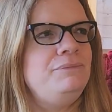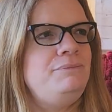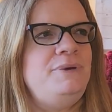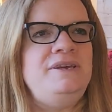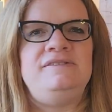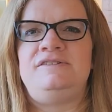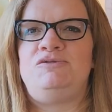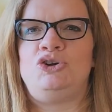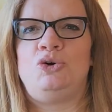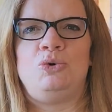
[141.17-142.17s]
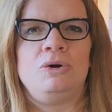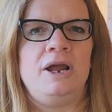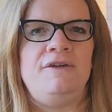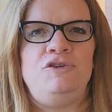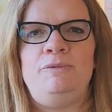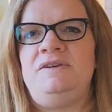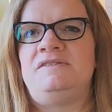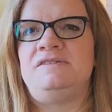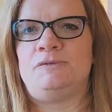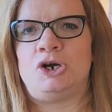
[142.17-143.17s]
pieces of decor and a few
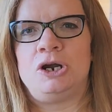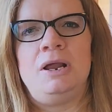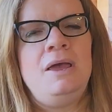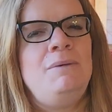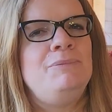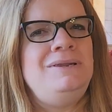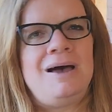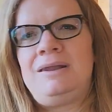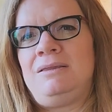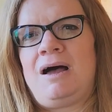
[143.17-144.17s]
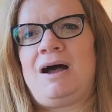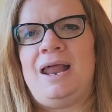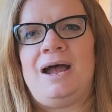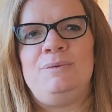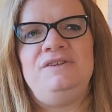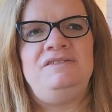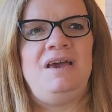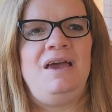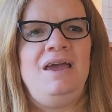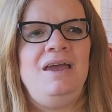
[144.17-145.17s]
pieces of art, but not a lot. I would
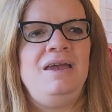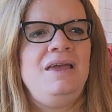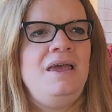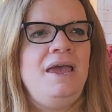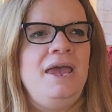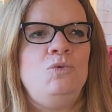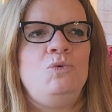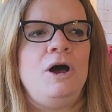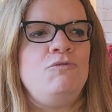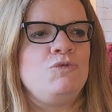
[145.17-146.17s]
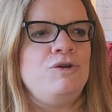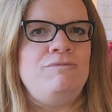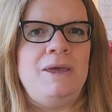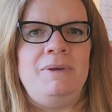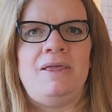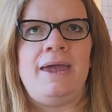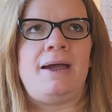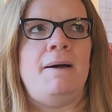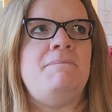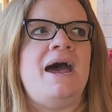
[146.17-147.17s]
say in one room, maybe like
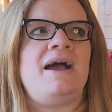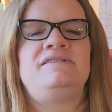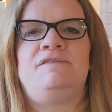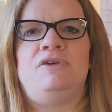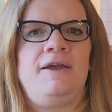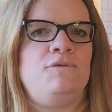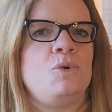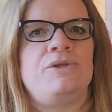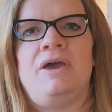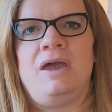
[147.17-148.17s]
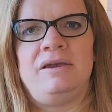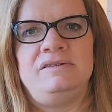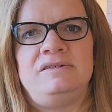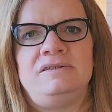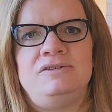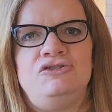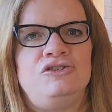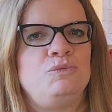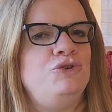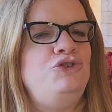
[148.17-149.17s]
a max of like 4 things.
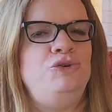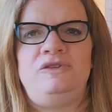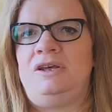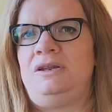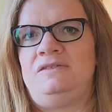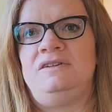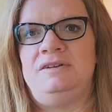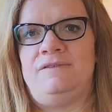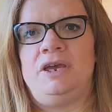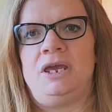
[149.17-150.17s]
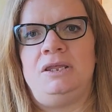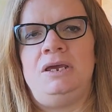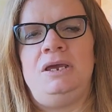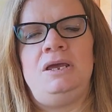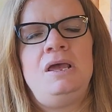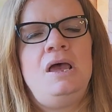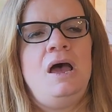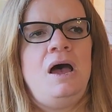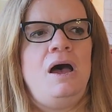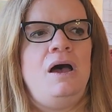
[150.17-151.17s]
Just reduce it significantly.
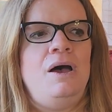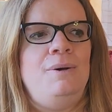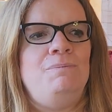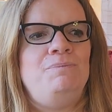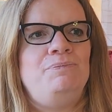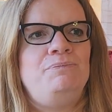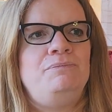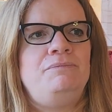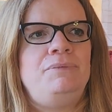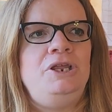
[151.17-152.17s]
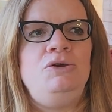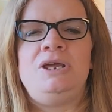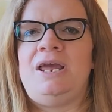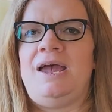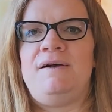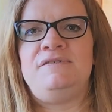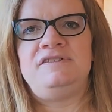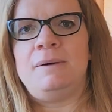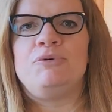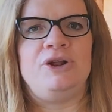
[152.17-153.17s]
But you can have
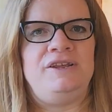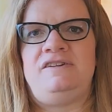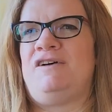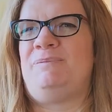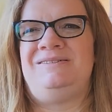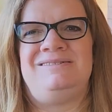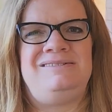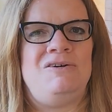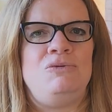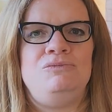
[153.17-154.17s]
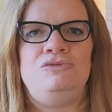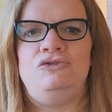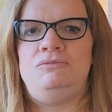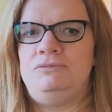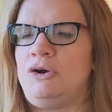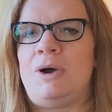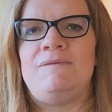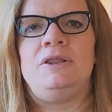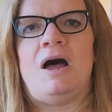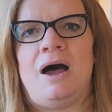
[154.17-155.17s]
some pretty stuff, but just don't have
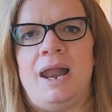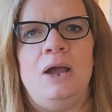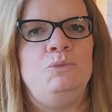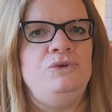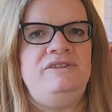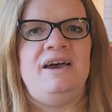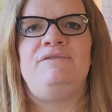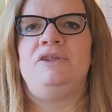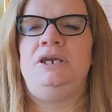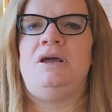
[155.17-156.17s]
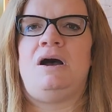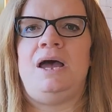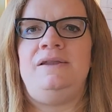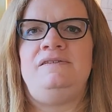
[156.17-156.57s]
a lot. I would definitely not